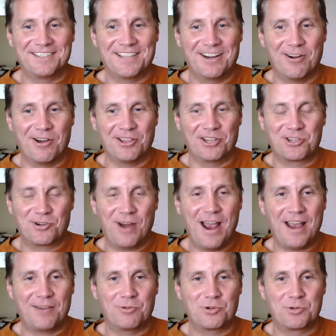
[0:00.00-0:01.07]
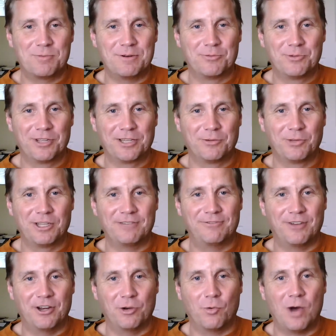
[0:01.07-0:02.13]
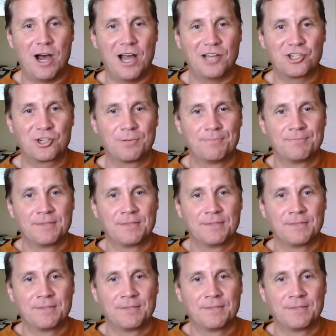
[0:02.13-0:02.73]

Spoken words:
on the track, which would be really, really fun to watch.